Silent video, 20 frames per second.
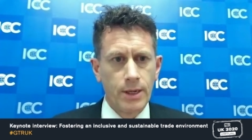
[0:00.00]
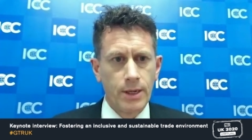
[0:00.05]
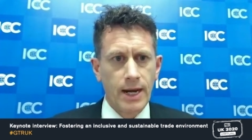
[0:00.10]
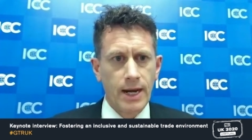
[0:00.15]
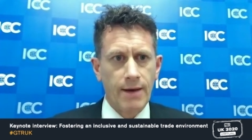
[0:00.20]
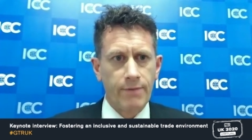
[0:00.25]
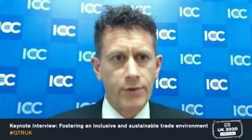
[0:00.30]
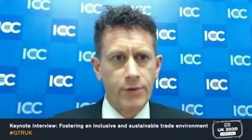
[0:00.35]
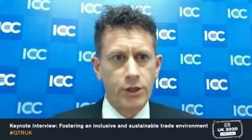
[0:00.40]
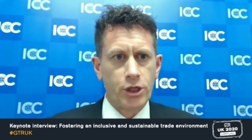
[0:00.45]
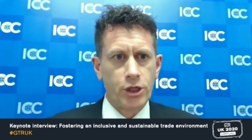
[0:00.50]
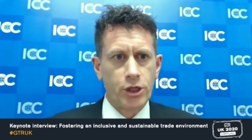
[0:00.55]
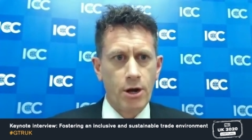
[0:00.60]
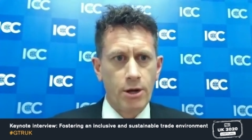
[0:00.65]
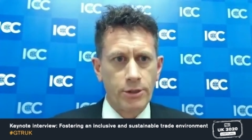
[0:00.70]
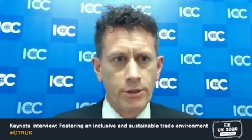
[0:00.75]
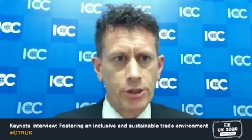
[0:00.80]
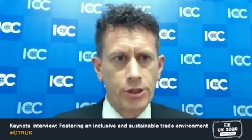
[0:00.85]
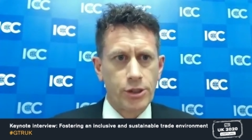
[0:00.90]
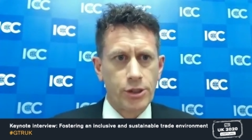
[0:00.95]
have the
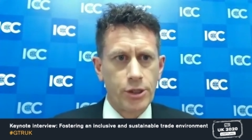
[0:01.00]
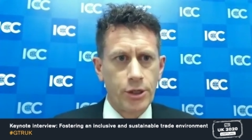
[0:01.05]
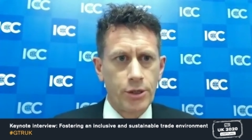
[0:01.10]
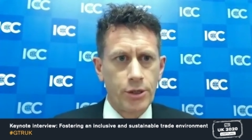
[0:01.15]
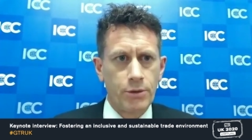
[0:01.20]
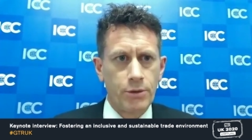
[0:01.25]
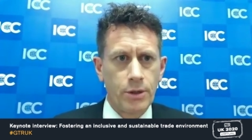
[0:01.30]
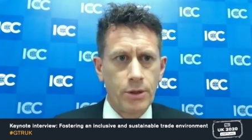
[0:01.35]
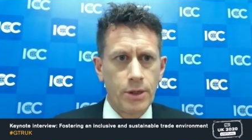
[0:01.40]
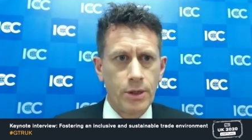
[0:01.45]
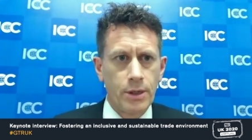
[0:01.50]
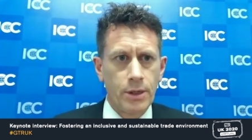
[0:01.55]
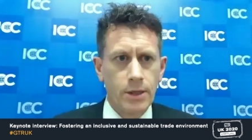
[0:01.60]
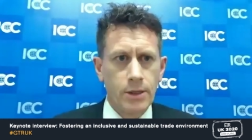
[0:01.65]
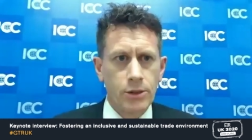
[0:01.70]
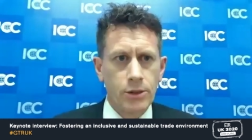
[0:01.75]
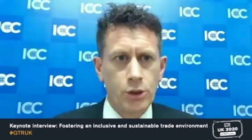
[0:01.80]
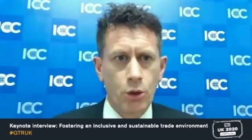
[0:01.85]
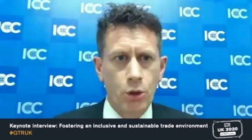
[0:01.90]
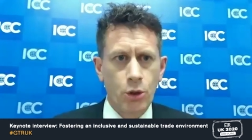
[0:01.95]
chance to
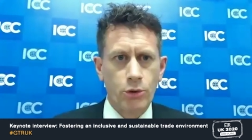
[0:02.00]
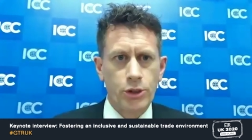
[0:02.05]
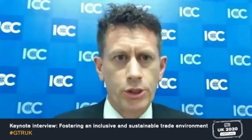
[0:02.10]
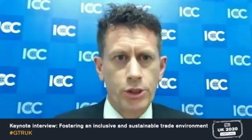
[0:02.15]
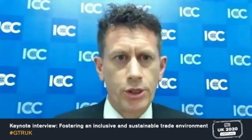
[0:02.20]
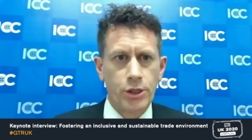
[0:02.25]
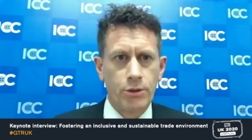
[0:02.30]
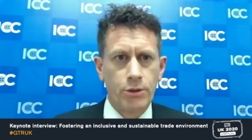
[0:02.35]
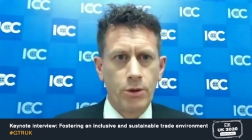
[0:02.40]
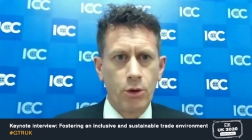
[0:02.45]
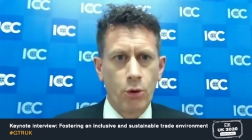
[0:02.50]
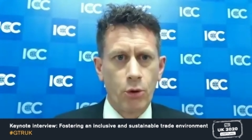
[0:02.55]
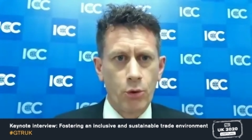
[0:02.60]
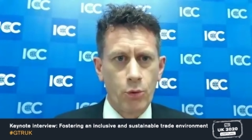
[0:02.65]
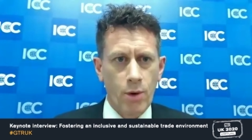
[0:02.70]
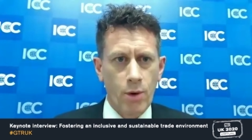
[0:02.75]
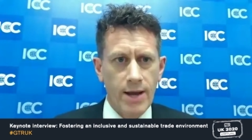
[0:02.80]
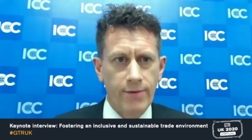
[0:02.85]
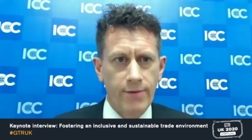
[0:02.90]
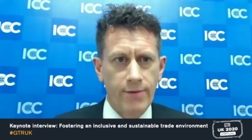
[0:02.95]
talk to Lord
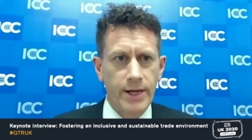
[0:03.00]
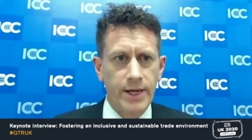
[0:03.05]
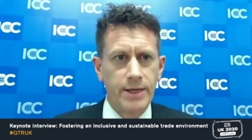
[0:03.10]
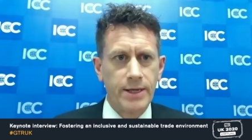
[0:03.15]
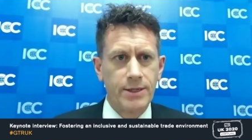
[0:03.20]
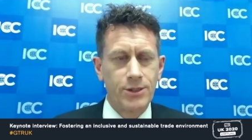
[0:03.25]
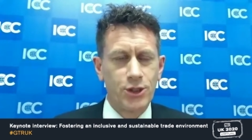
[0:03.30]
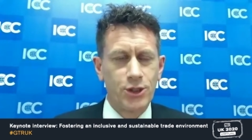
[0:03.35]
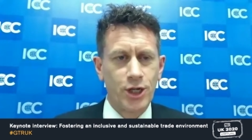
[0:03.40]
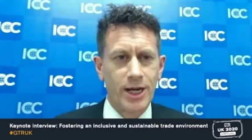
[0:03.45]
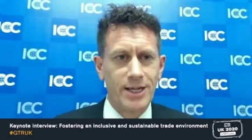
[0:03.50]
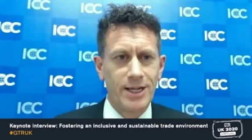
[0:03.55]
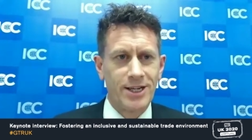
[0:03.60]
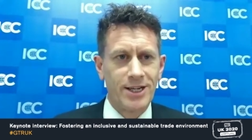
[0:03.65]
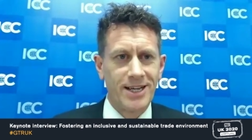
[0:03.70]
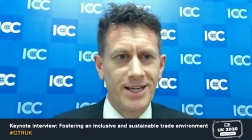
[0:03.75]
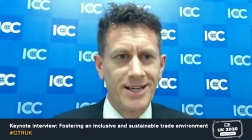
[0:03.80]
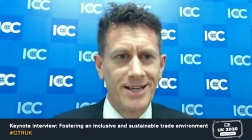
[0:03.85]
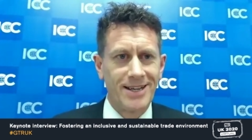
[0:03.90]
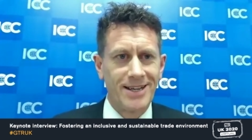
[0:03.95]
Waverley,
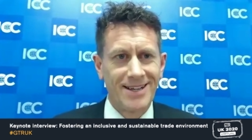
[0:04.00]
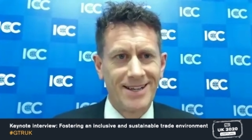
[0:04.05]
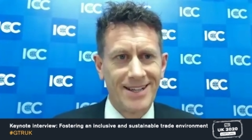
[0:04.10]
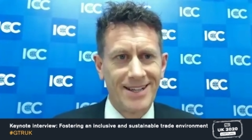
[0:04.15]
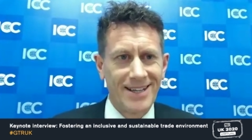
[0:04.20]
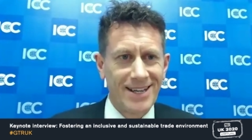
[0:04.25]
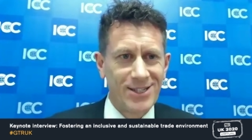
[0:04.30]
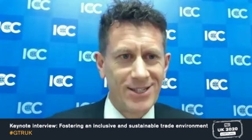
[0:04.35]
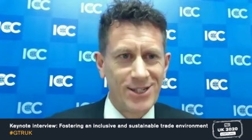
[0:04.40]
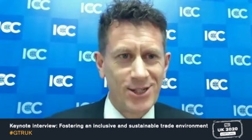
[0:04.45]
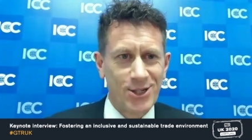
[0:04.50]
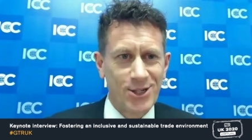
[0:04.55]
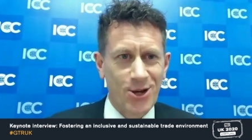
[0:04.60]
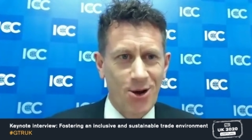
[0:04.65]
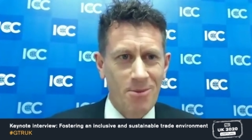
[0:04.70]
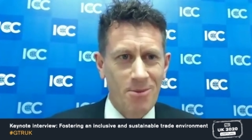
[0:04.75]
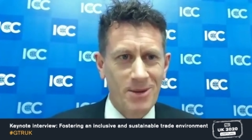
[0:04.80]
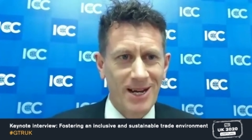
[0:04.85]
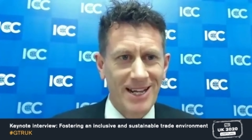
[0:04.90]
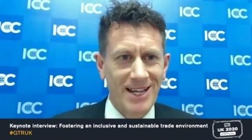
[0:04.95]
JD, as he's
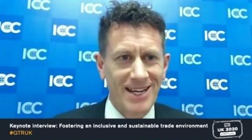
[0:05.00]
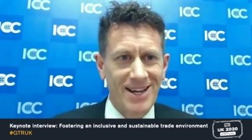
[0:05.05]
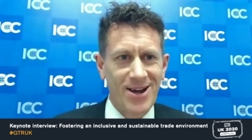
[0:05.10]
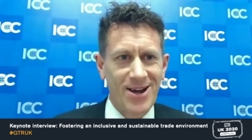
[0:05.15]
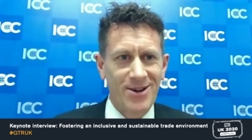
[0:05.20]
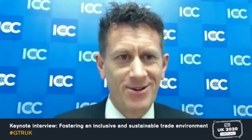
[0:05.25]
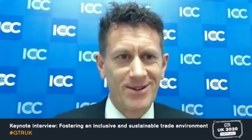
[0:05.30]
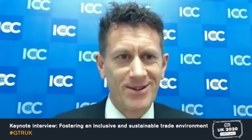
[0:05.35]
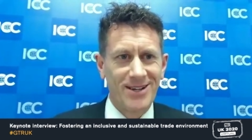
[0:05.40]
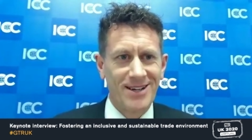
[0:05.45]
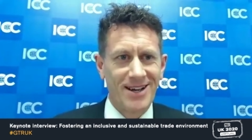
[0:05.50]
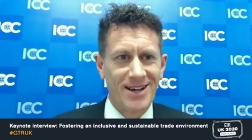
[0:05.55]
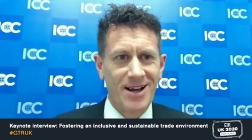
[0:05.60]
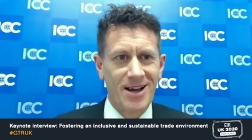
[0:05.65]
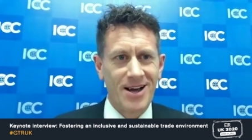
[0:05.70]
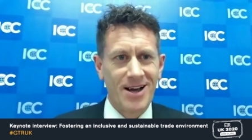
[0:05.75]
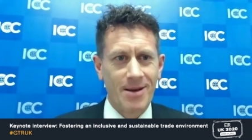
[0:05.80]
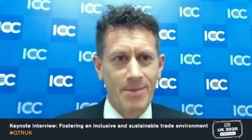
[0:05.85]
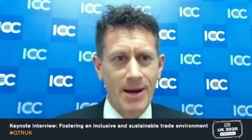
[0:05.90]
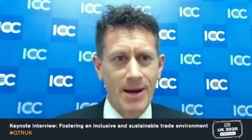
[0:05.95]
commonly known,
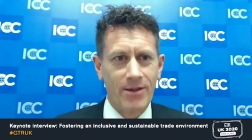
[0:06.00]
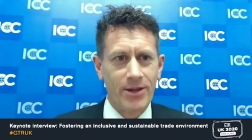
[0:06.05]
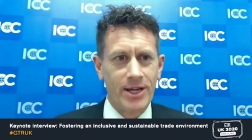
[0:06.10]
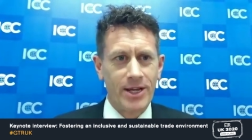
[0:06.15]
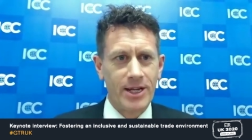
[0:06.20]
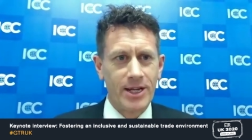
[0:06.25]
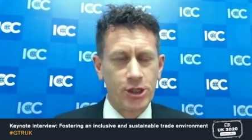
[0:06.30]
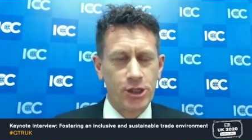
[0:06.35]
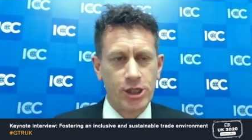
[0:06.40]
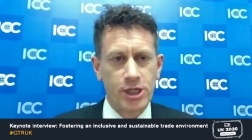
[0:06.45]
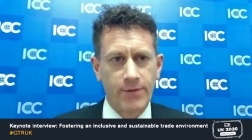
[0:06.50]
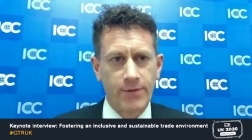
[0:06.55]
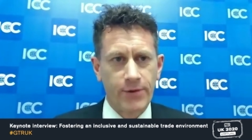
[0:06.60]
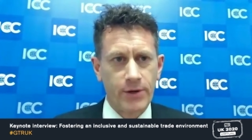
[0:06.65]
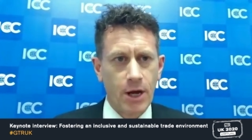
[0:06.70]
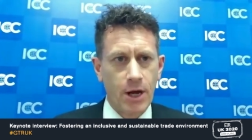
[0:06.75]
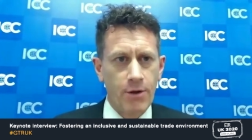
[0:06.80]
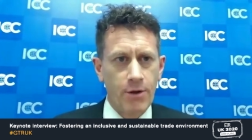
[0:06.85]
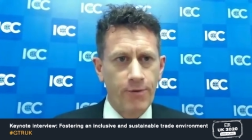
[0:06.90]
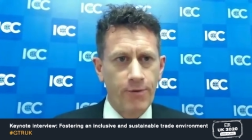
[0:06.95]
about the initiative,
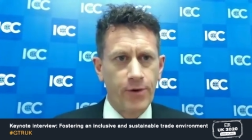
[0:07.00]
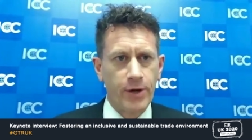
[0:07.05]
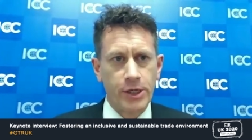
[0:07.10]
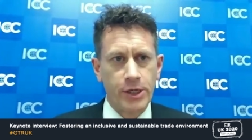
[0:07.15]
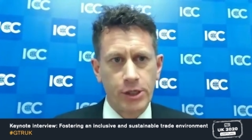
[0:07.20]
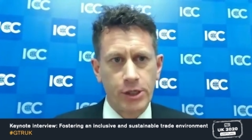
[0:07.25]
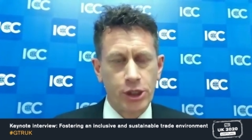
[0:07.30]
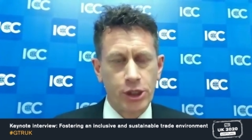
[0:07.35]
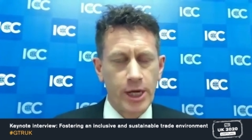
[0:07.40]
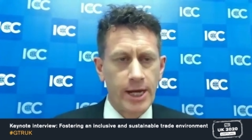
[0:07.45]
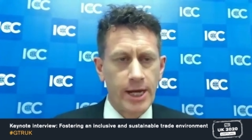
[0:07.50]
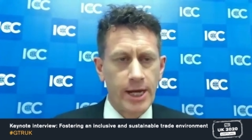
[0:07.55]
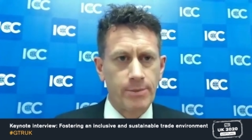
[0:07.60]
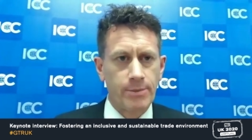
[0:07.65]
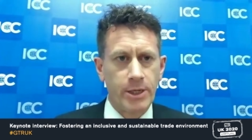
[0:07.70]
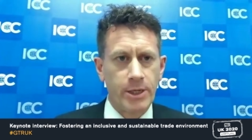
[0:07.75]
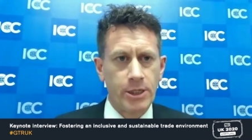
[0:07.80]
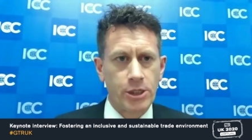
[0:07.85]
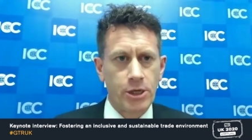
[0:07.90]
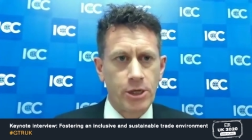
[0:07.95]
and hopefully share some
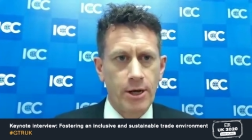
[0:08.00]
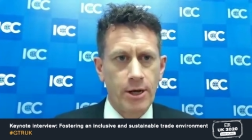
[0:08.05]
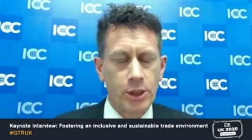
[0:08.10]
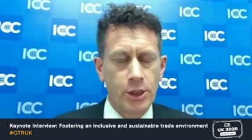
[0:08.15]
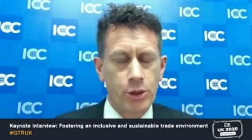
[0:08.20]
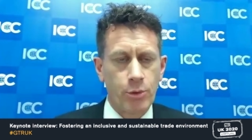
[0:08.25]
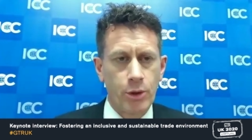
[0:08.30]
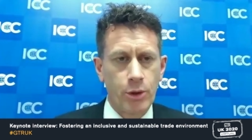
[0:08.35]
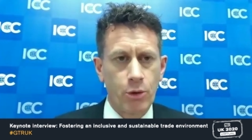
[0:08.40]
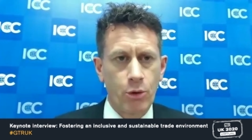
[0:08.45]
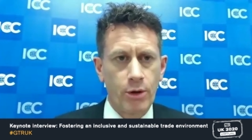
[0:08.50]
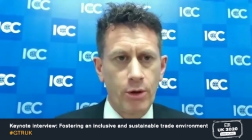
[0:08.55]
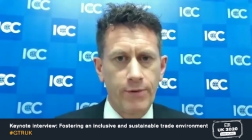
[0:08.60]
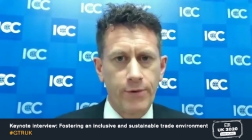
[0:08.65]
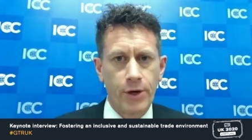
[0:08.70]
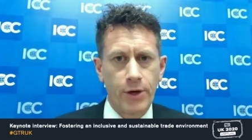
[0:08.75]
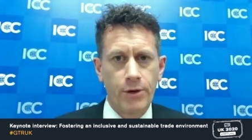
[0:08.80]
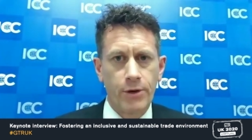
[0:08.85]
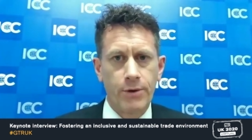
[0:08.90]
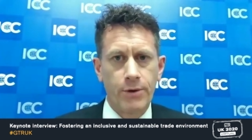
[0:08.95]
insights with all of
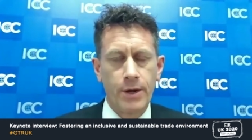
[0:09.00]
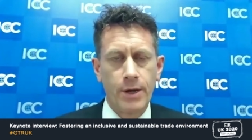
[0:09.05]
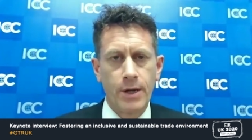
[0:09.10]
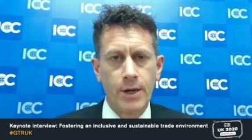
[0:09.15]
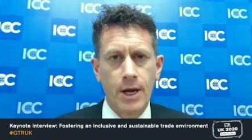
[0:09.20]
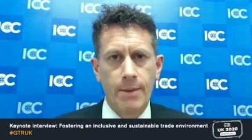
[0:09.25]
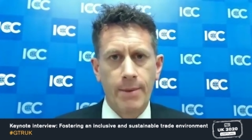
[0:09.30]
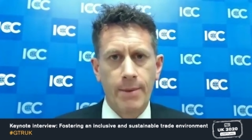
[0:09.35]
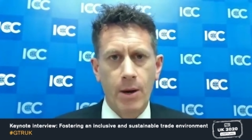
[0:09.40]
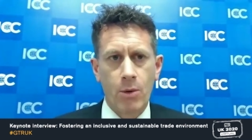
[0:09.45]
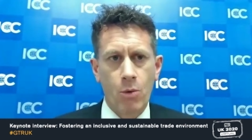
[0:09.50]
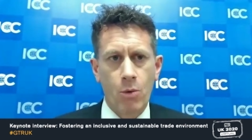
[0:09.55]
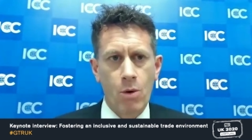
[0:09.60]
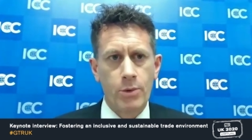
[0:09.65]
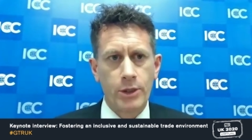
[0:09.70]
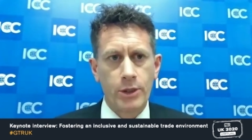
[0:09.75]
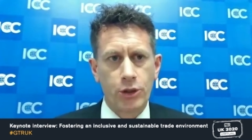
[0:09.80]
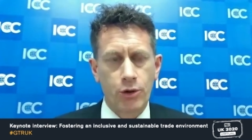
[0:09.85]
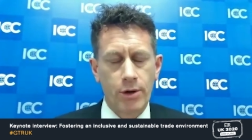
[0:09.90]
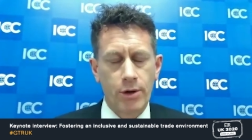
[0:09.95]
you about what
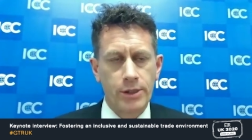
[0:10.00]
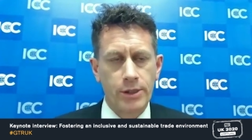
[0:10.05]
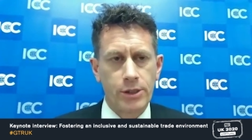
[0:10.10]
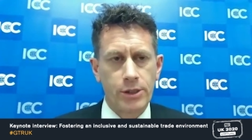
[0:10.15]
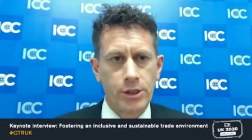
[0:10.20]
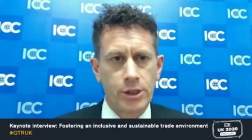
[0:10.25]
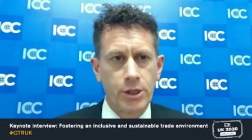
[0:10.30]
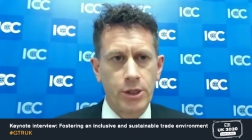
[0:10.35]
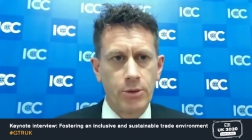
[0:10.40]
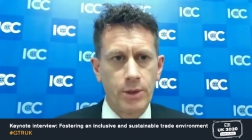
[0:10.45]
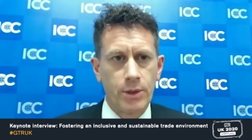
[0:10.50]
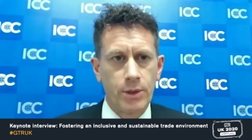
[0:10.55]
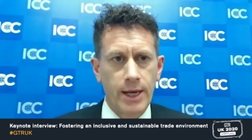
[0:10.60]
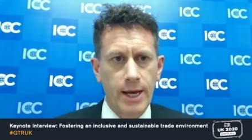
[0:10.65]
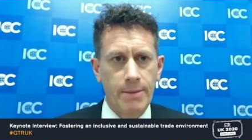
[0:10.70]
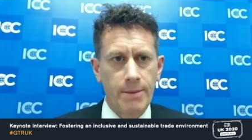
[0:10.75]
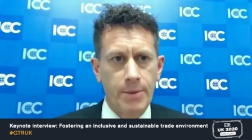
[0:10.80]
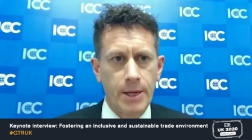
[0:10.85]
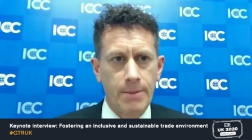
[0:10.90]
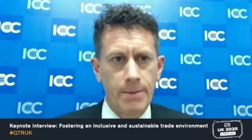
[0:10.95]
we're trying to do with the
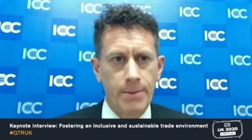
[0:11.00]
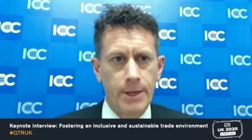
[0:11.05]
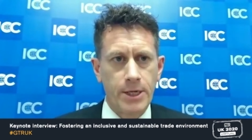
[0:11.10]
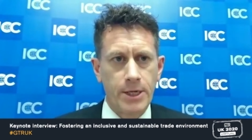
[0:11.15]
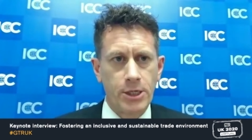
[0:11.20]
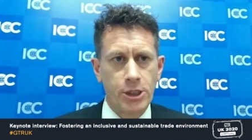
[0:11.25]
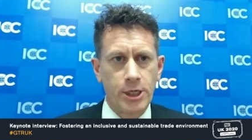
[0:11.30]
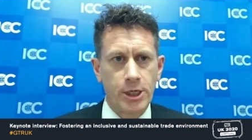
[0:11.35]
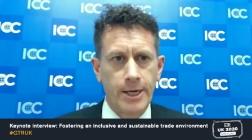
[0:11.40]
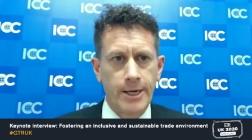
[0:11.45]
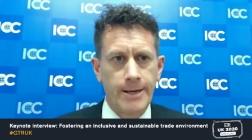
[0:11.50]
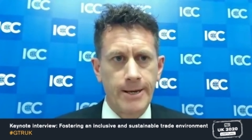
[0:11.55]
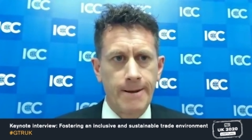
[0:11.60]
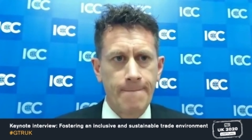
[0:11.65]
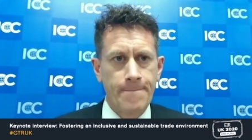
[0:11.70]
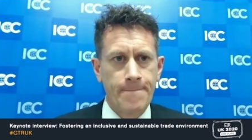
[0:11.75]
APBG,